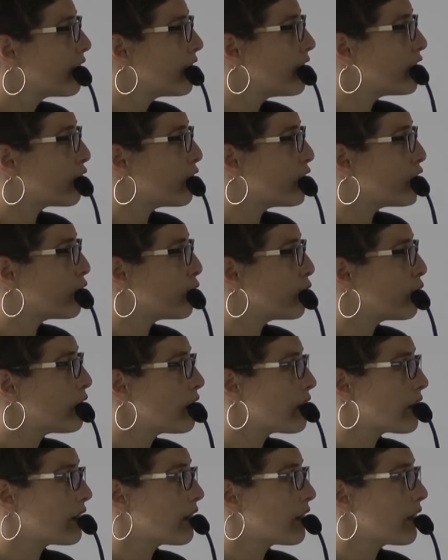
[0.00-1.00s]
is
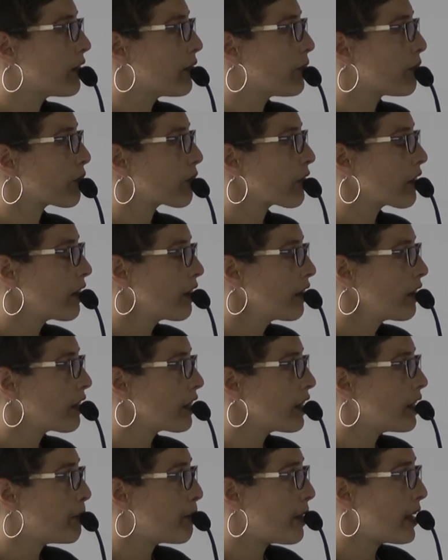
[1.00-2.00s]
reduced
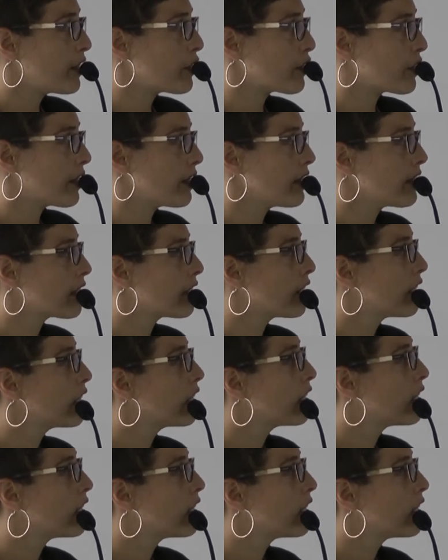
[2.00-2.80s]
in patients,